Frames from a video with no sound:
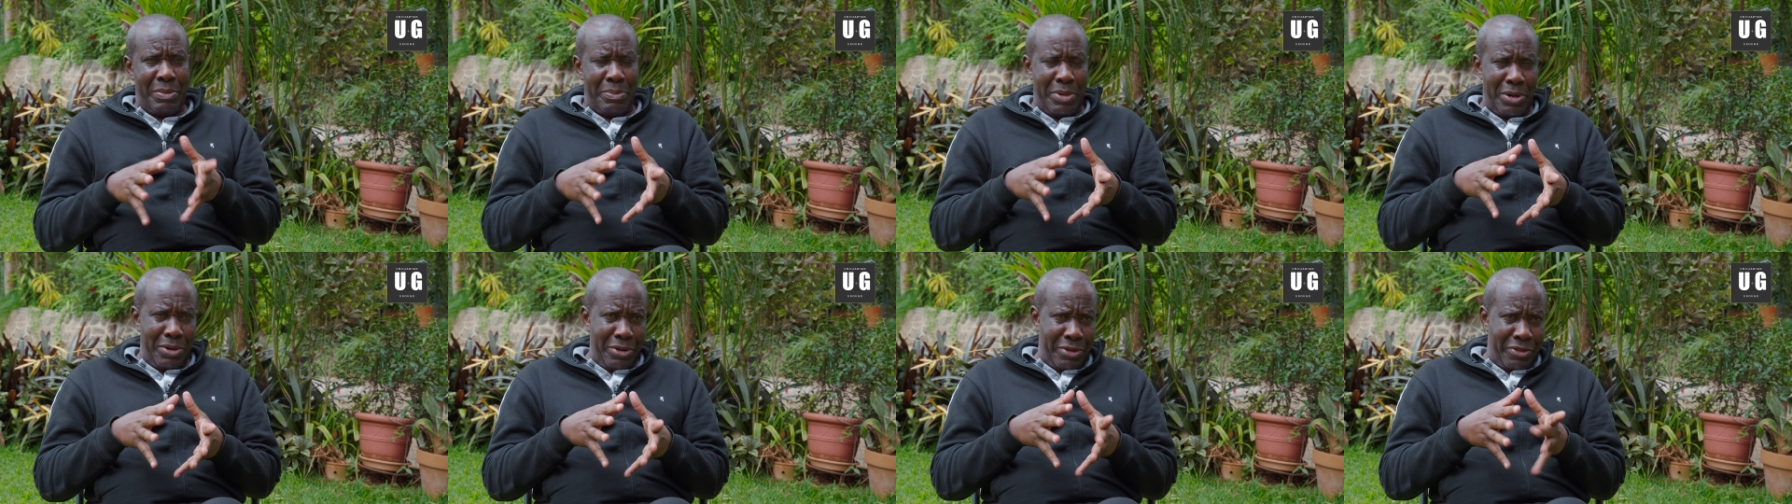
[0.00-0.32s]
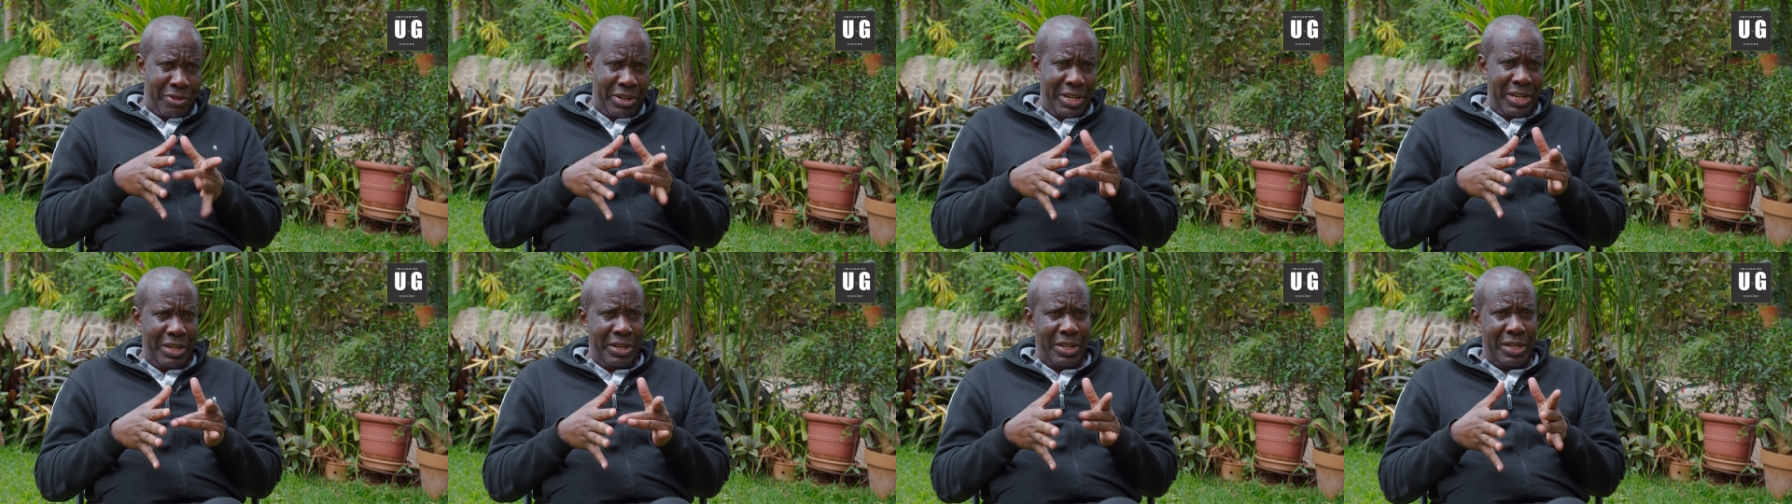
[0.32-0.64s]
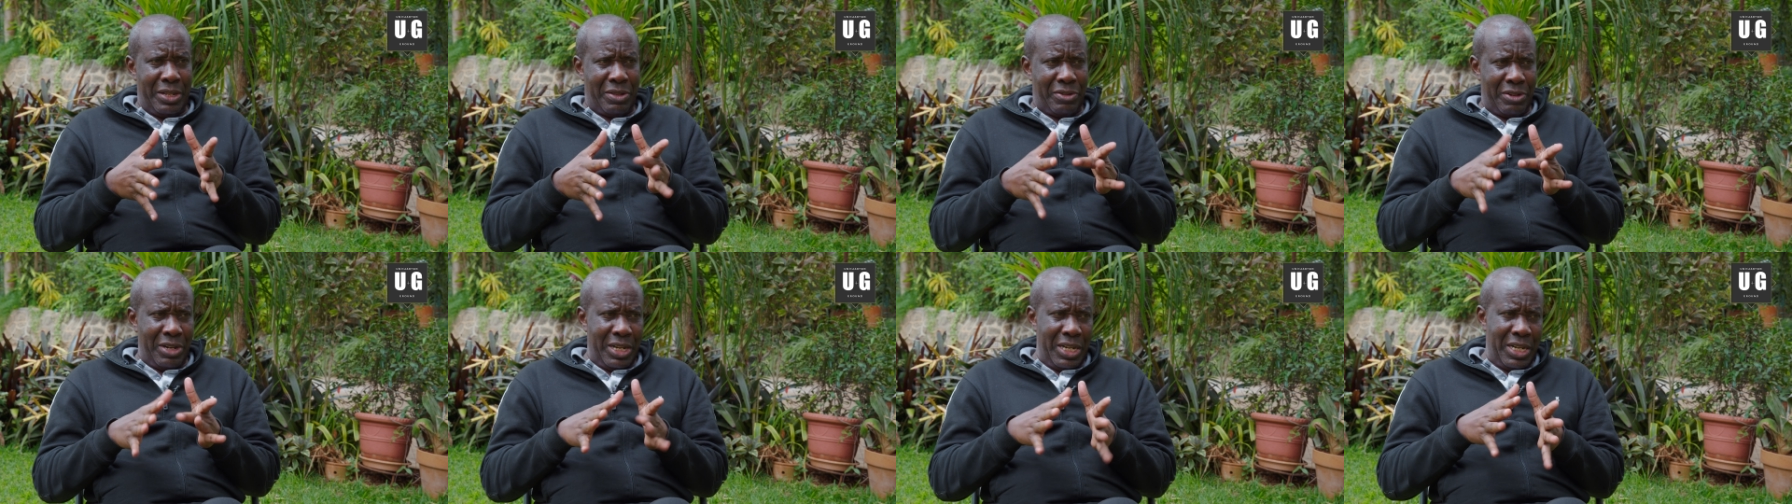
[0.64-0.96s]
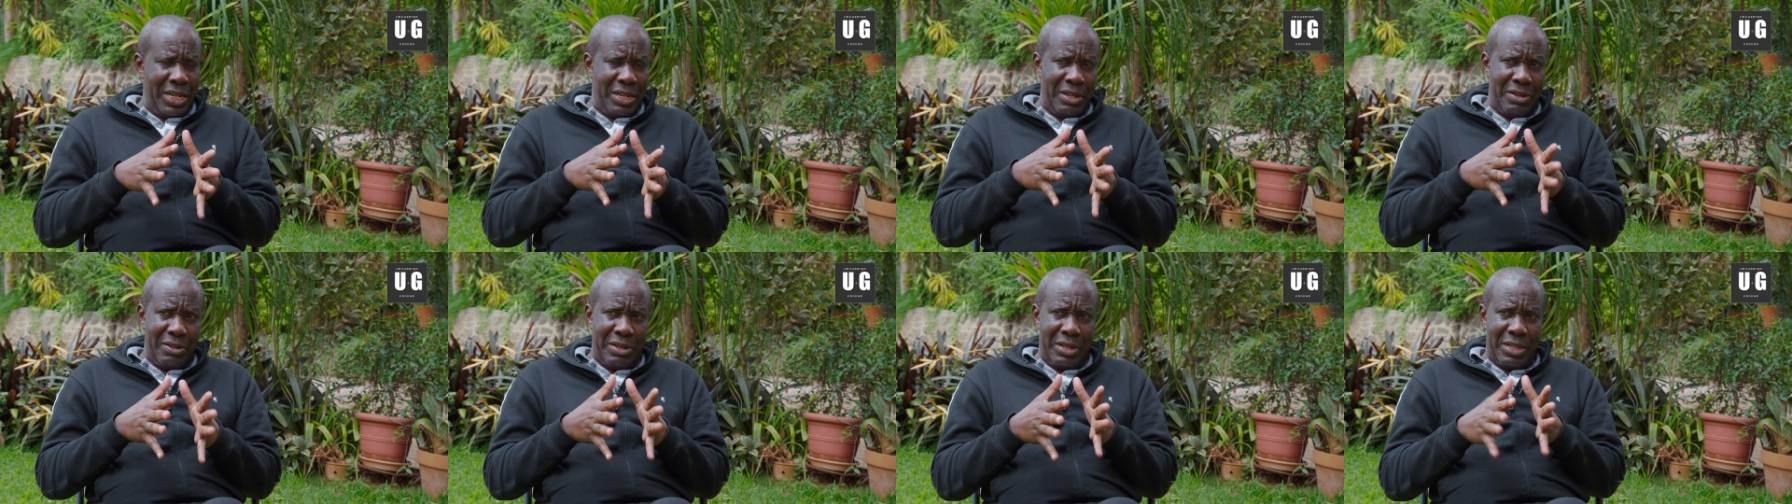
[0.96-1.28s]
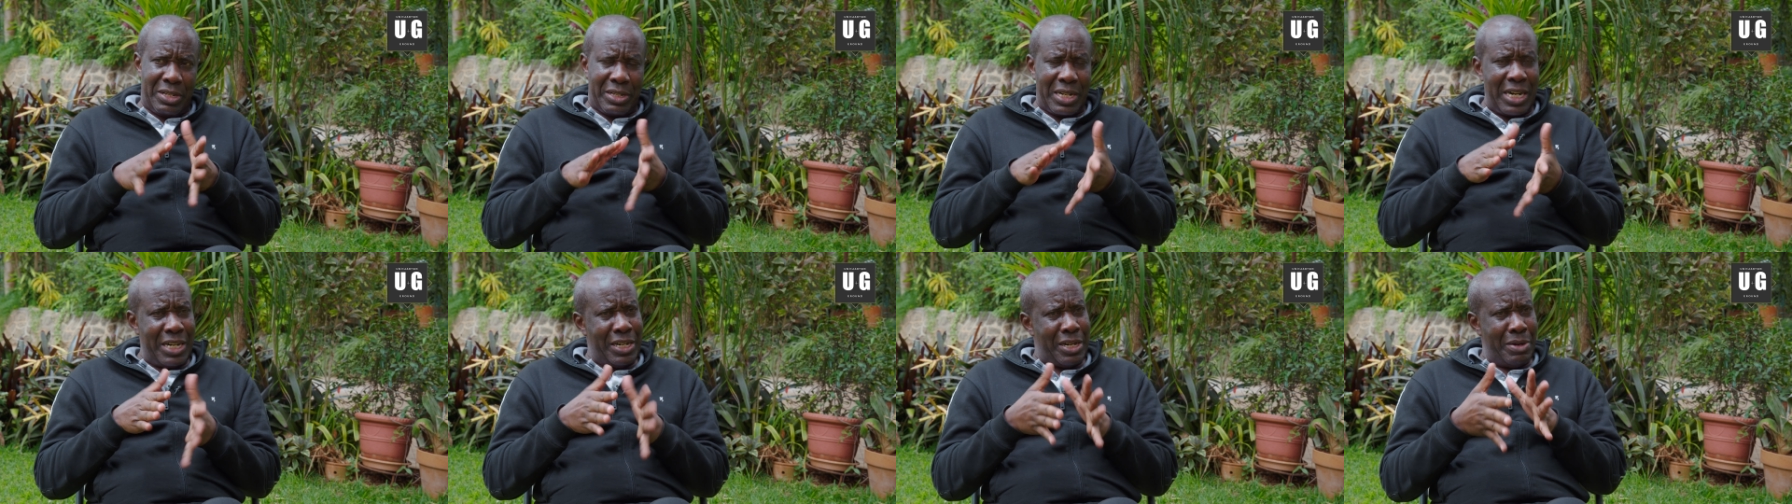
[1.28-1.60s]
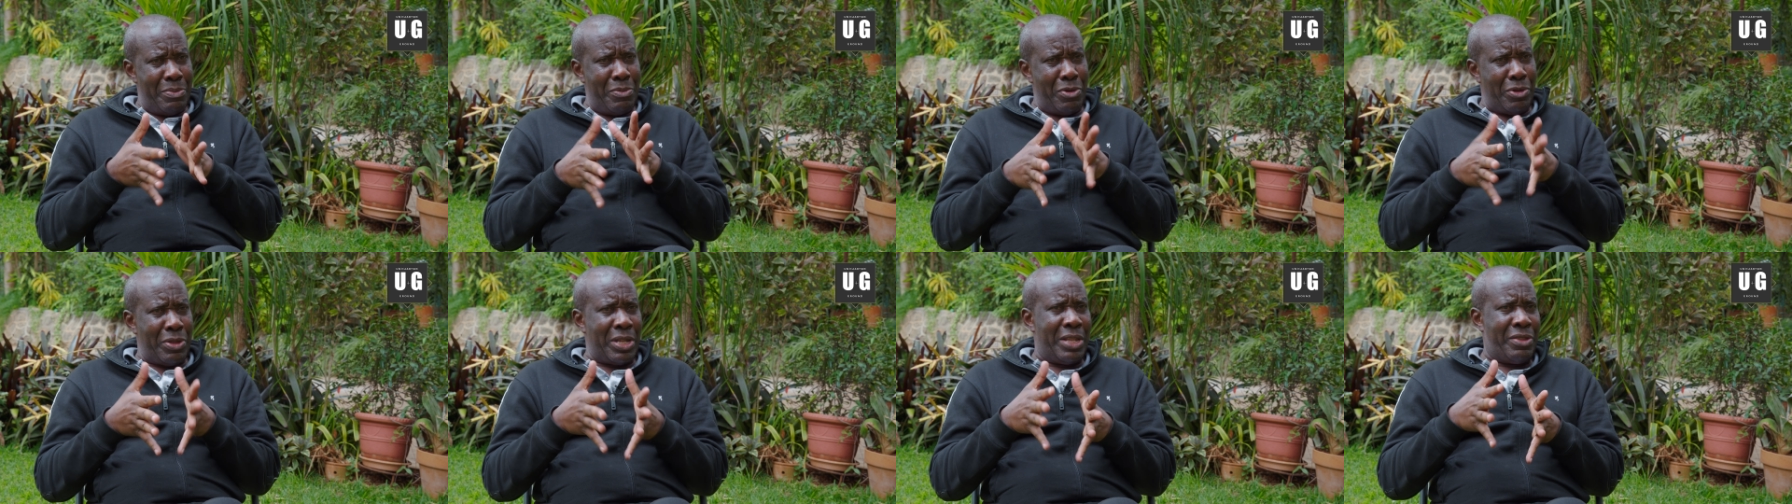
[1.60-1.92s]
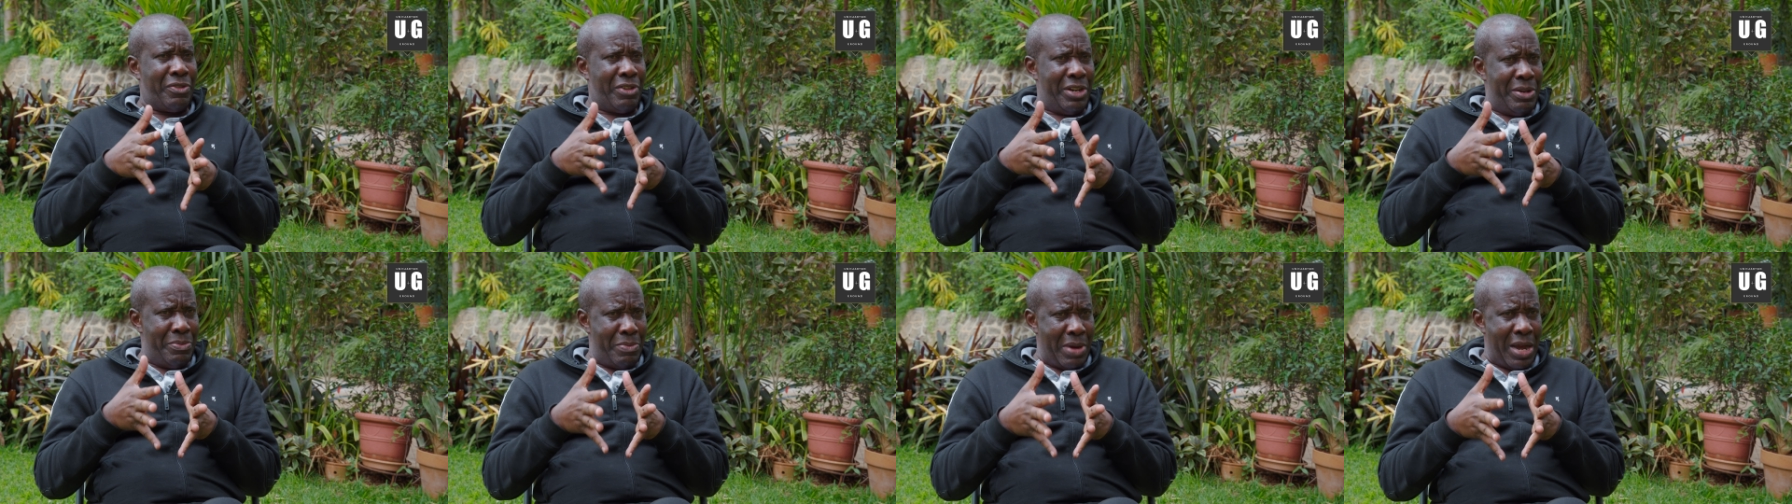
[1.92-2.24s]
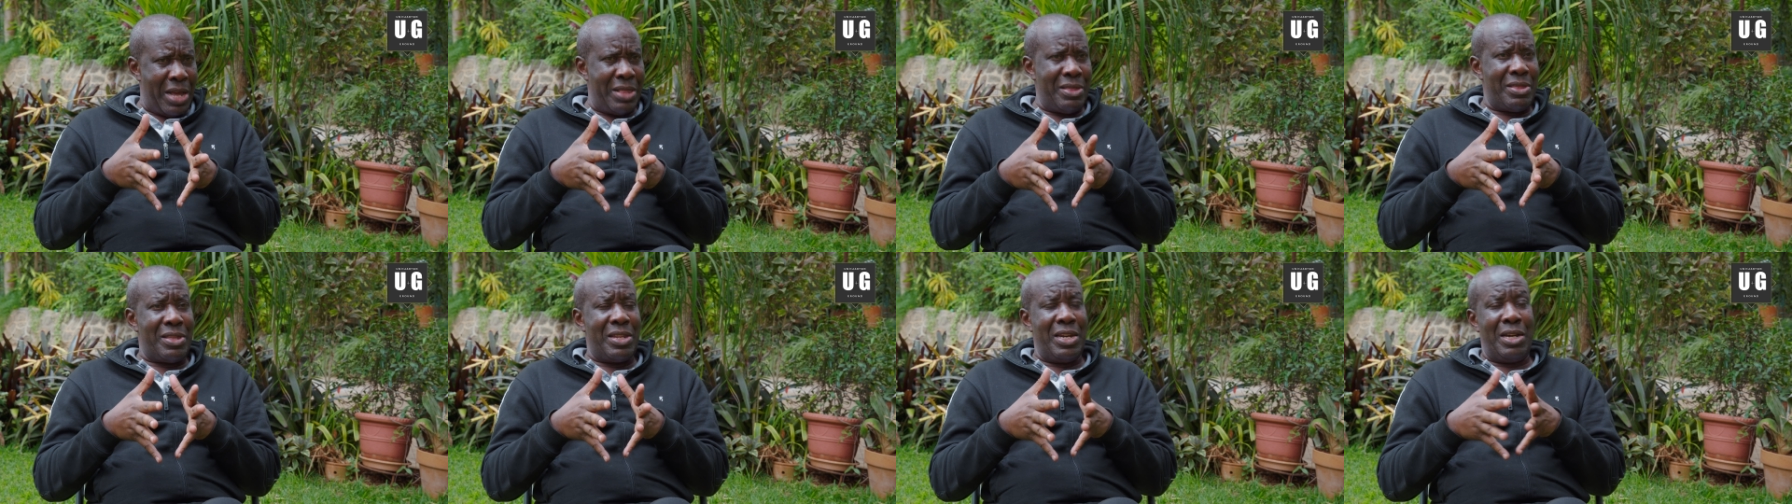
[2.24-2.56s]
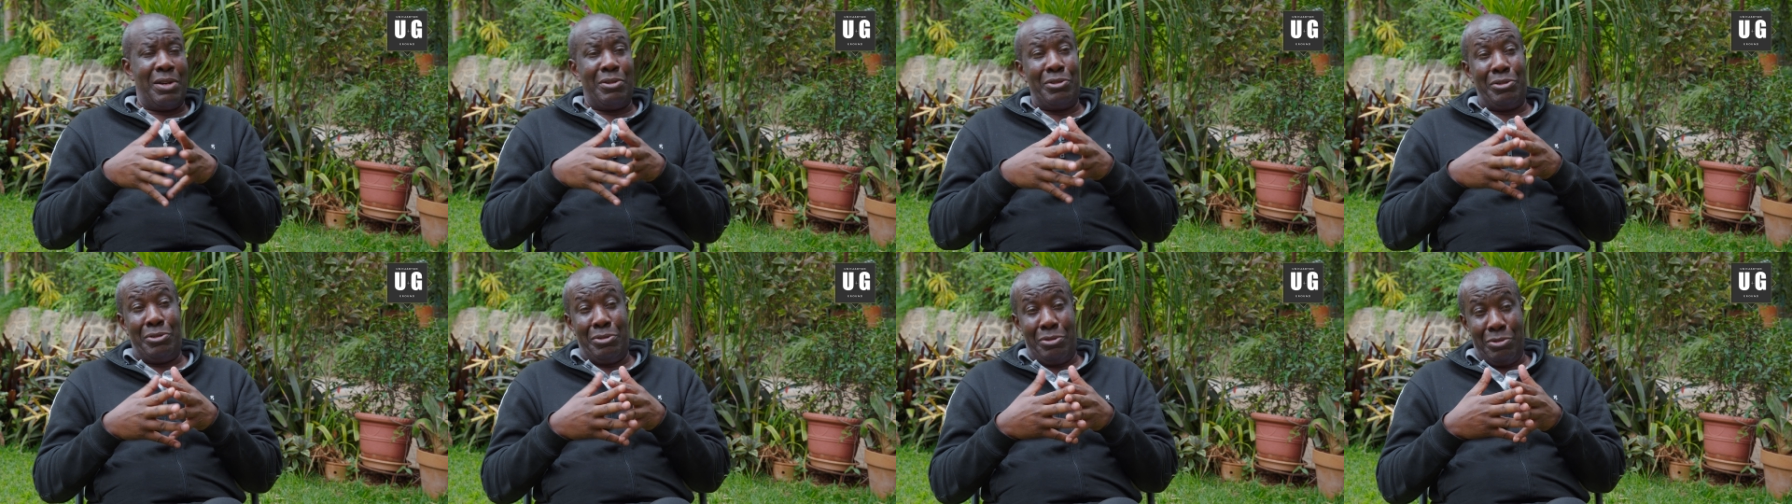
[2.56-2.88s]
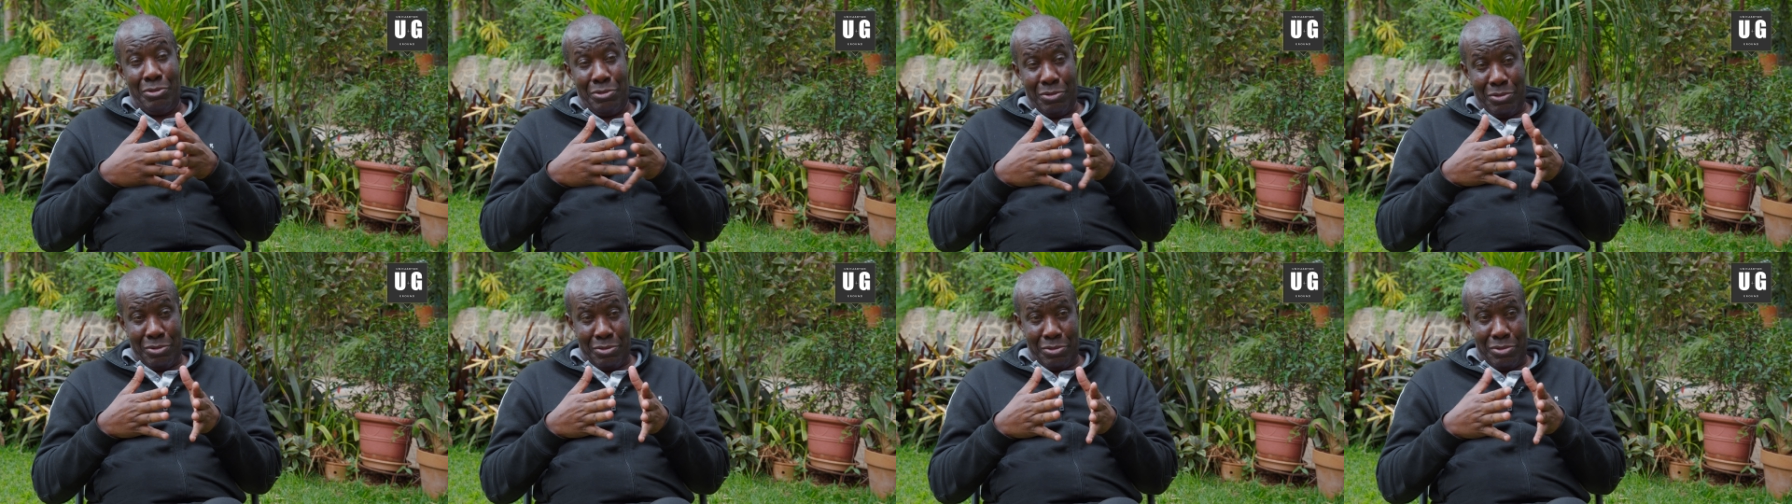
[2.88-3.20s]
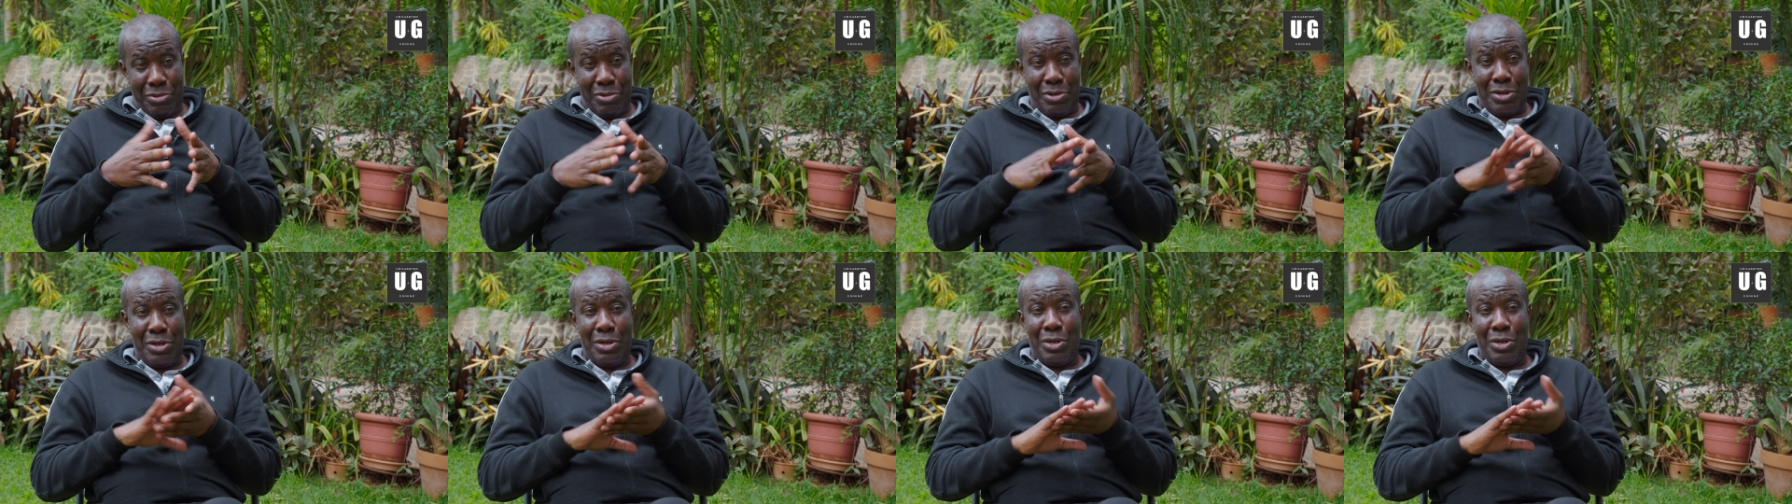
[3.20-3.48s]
about slightly more than 3 months now to